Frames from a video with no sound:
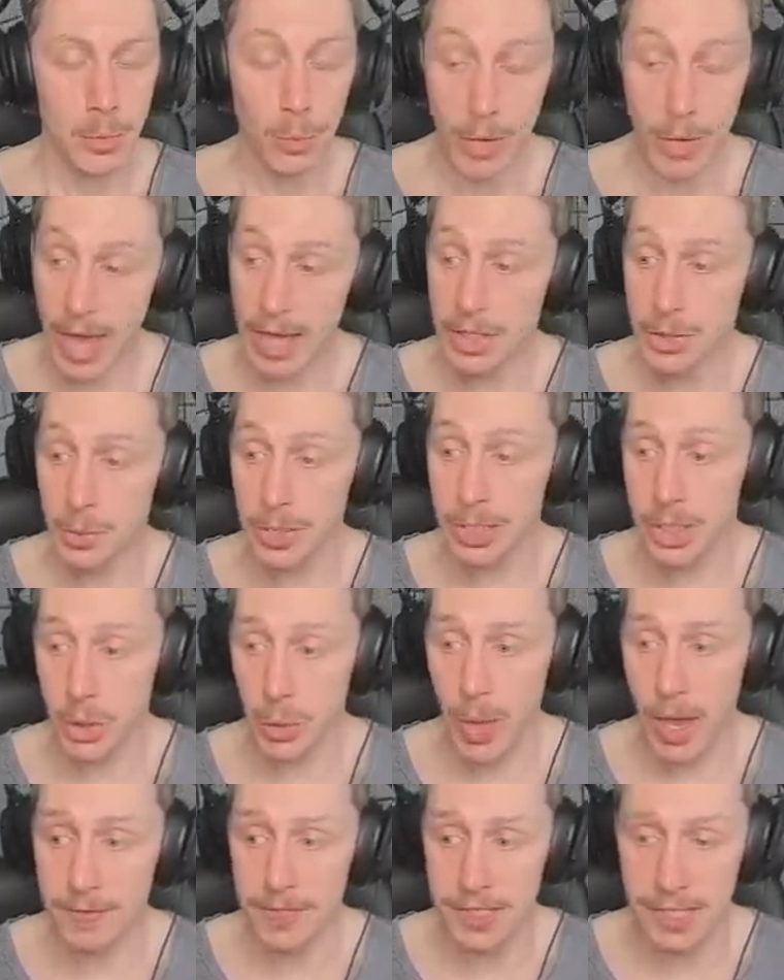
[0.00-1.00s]
We actually do
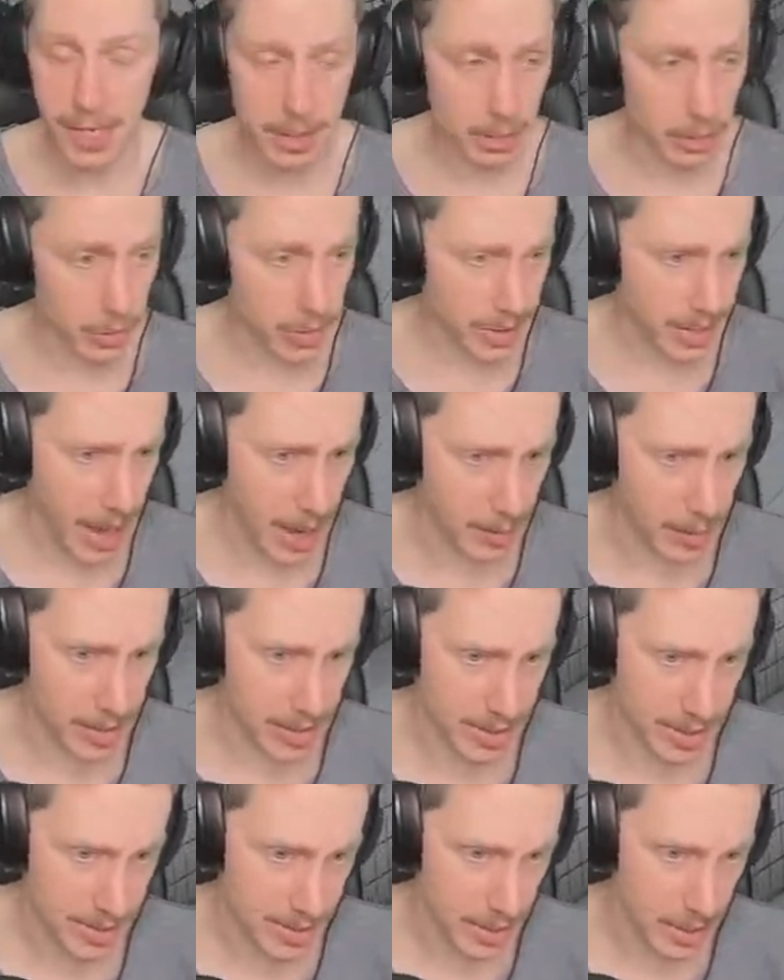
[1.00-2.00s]
have to take a look at the
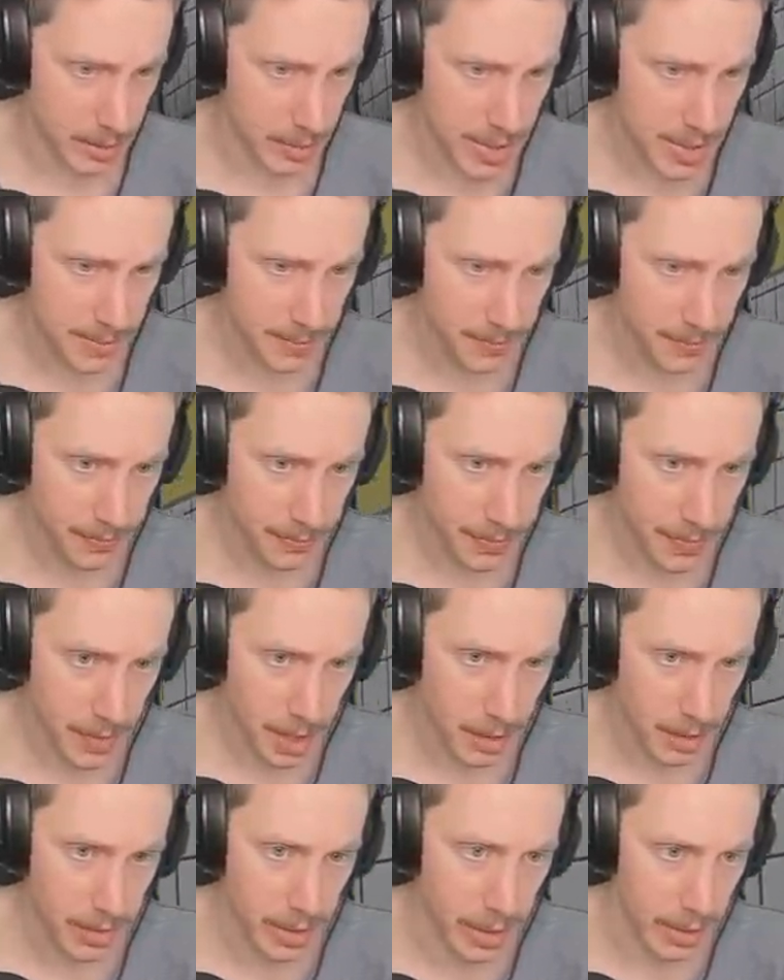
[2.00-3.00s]
cameras, it seems.
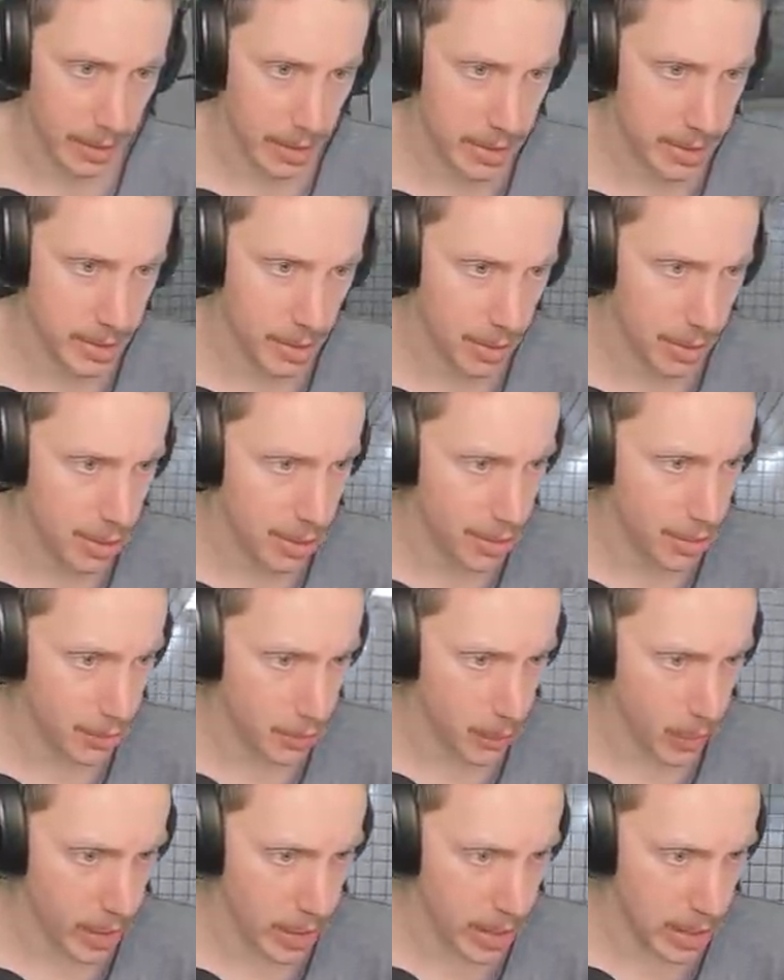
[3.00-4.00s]
Okay, exit
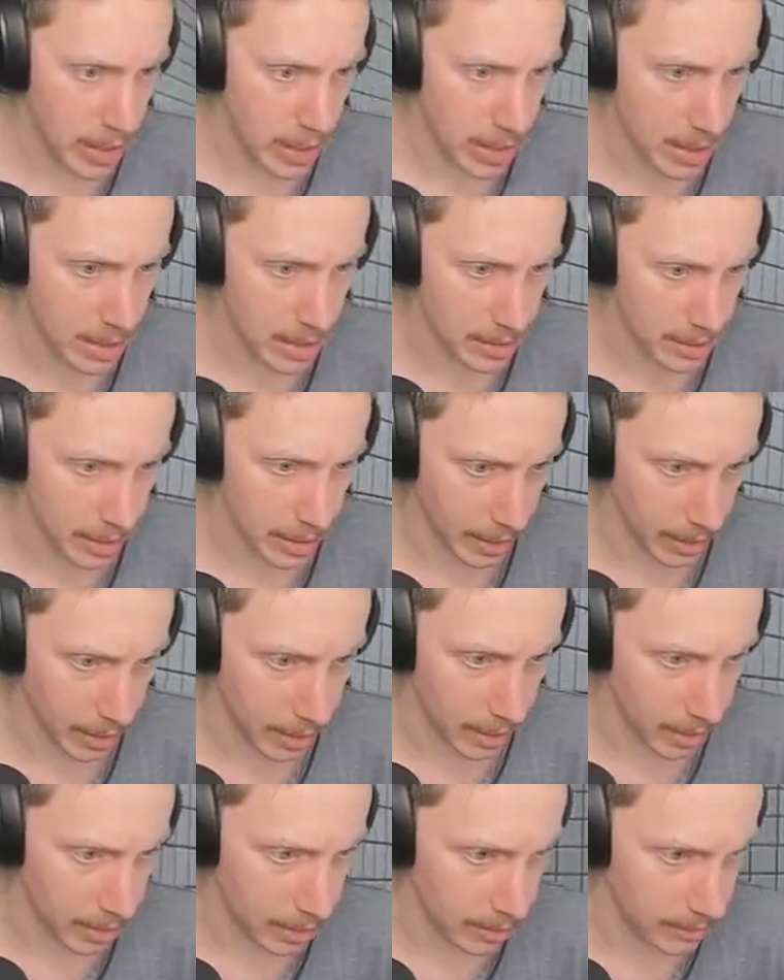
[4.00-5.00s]
three
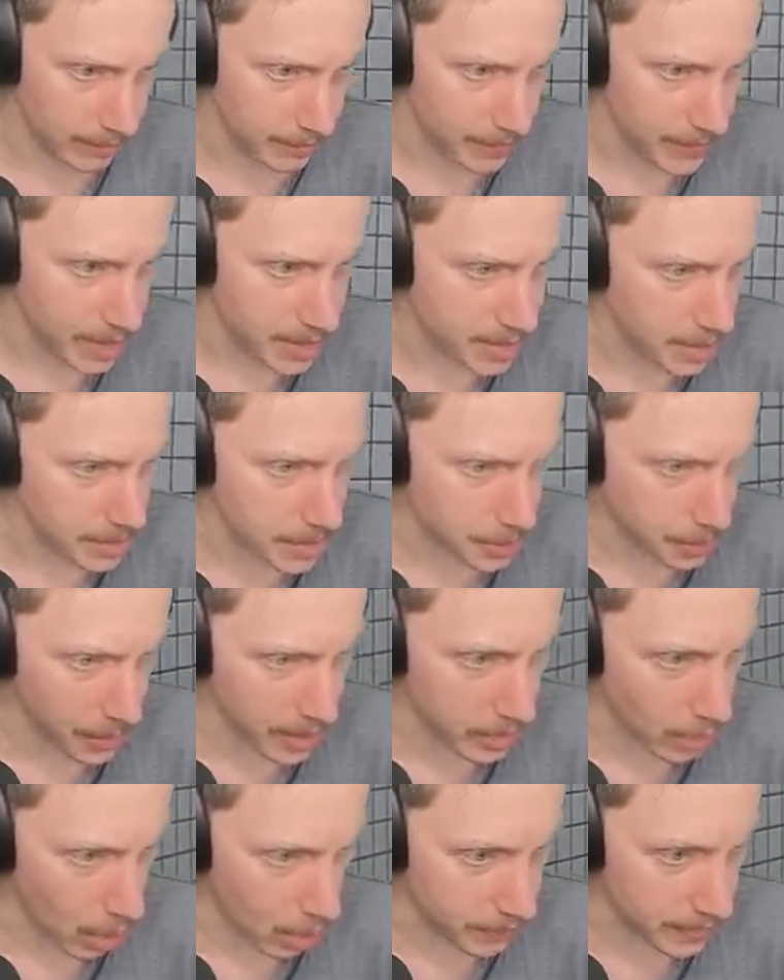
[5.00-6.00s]
now. It seems
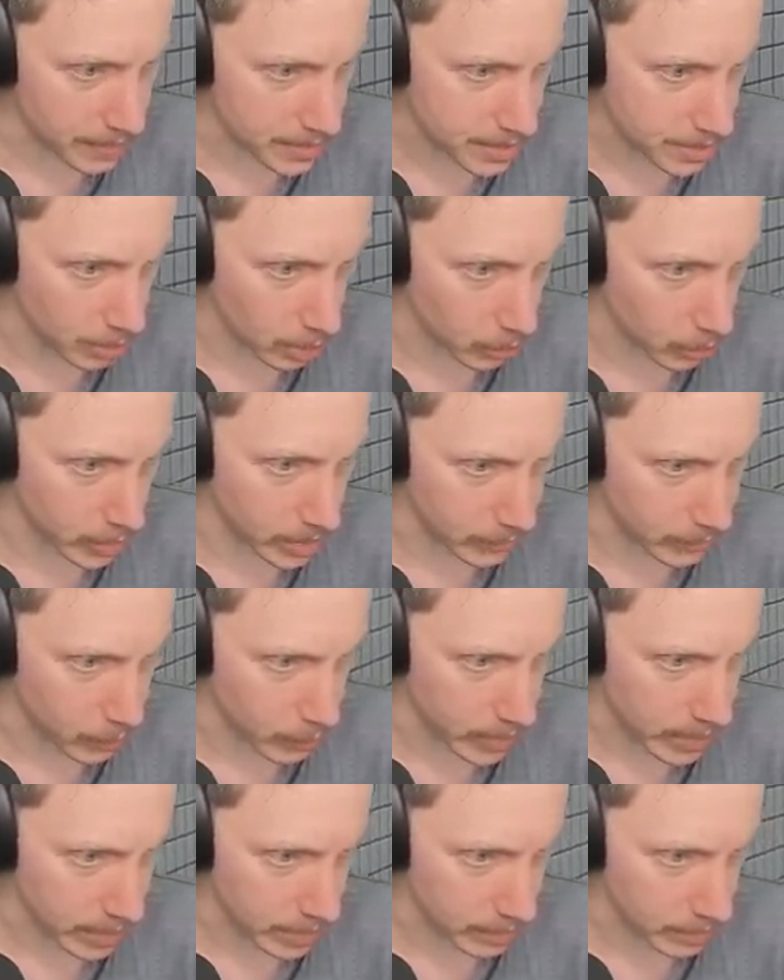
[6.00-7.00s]
pretty obvious, though, whenever
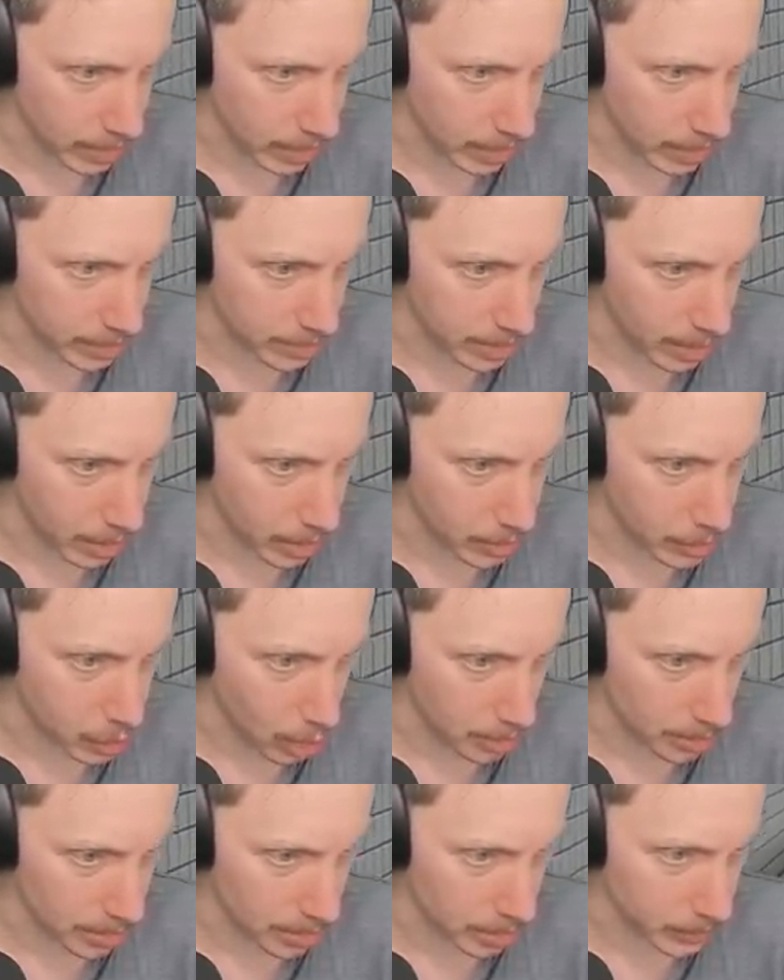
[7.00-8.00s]
we get an
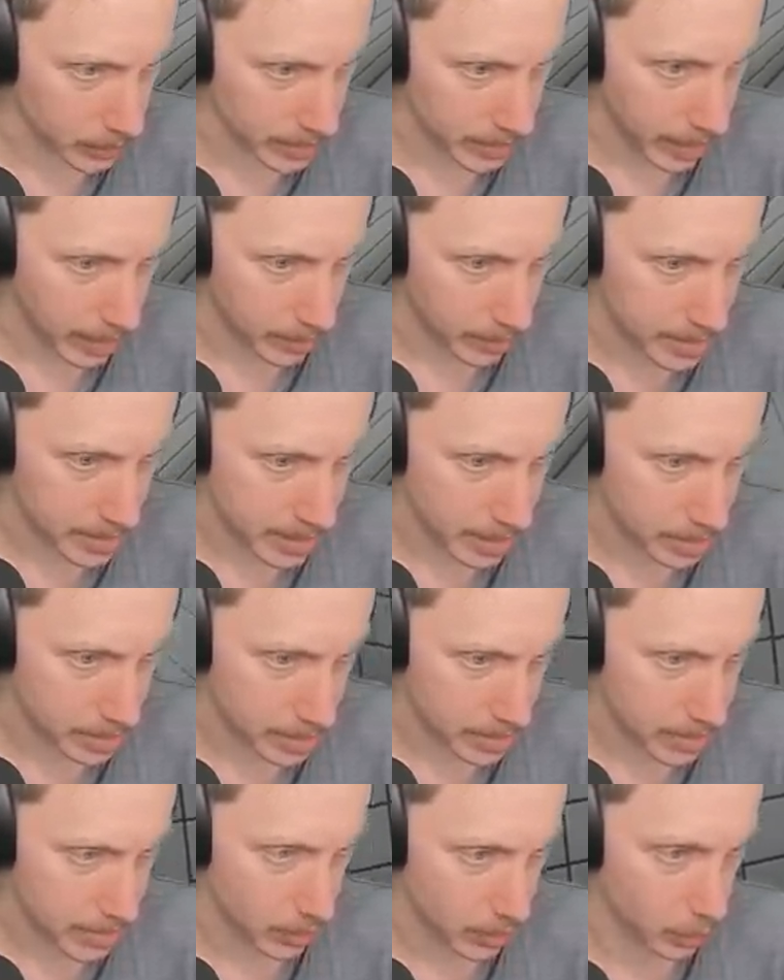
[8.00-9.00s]
anomaly with the cameras.
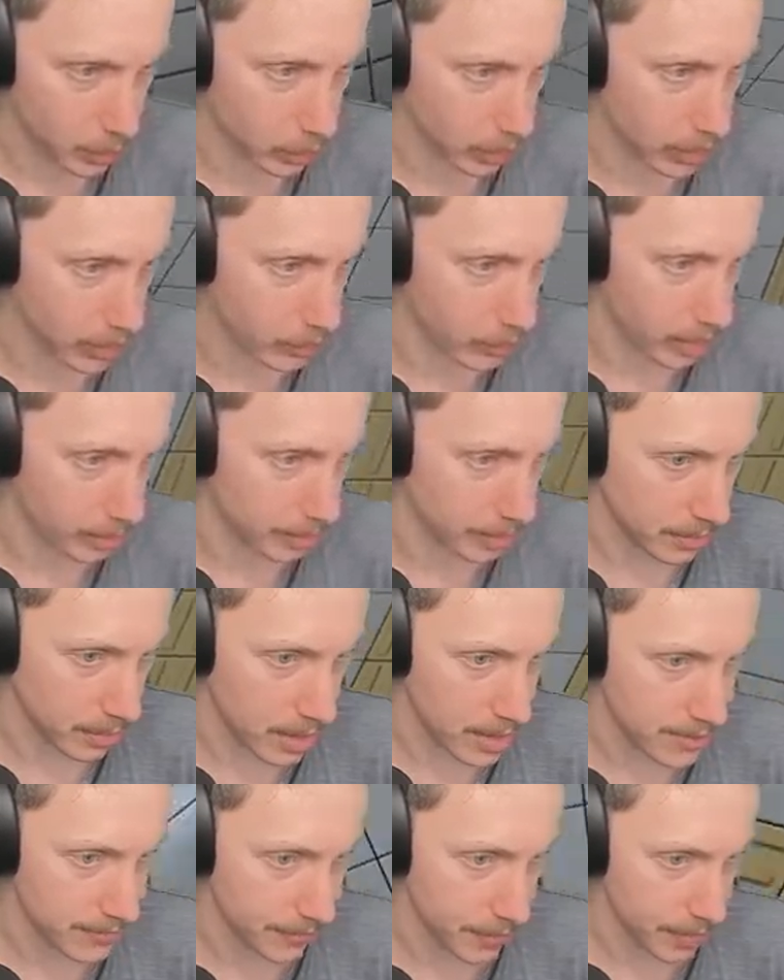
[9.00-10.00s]
Hatches are all in the right
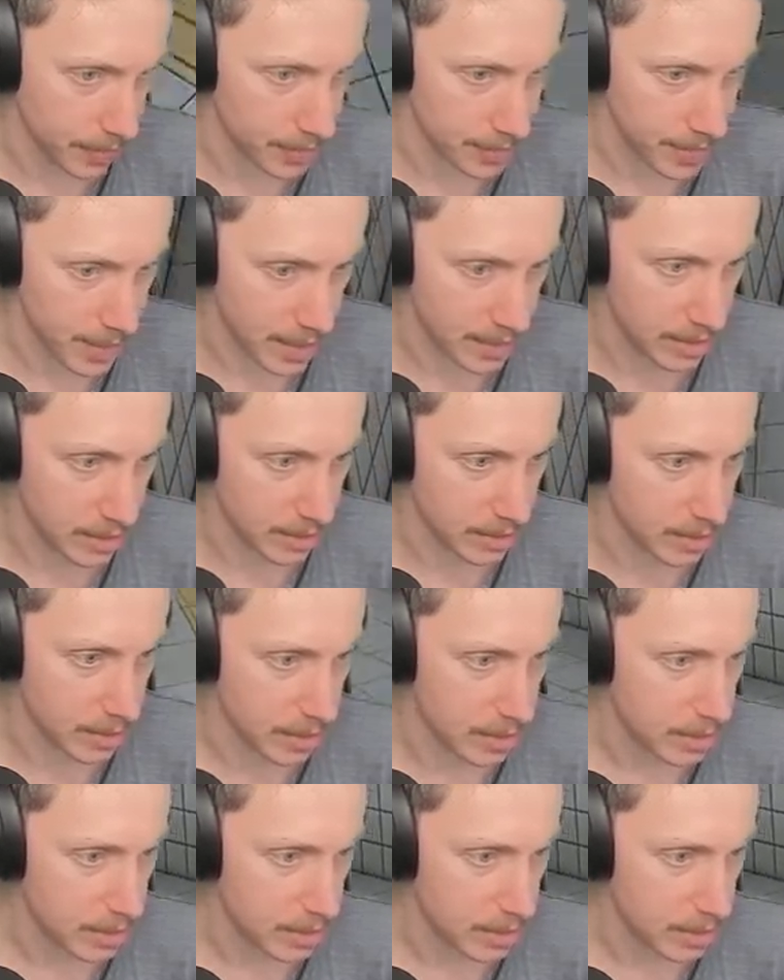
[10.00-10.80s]
place, fine and dandy.